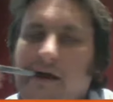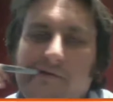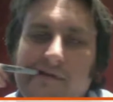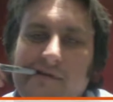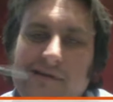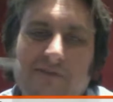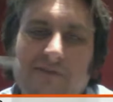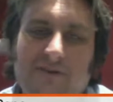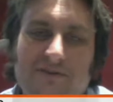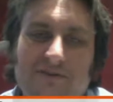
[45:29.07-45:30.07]
Never
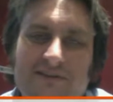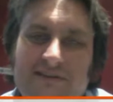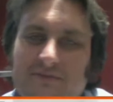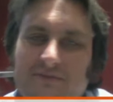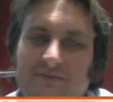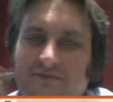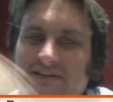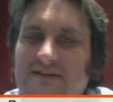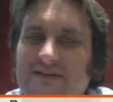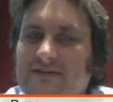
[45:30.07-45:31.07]
used a System
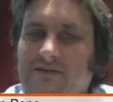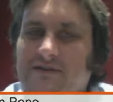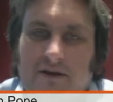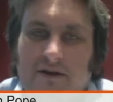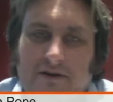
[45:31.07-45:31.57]
76, so I don't know.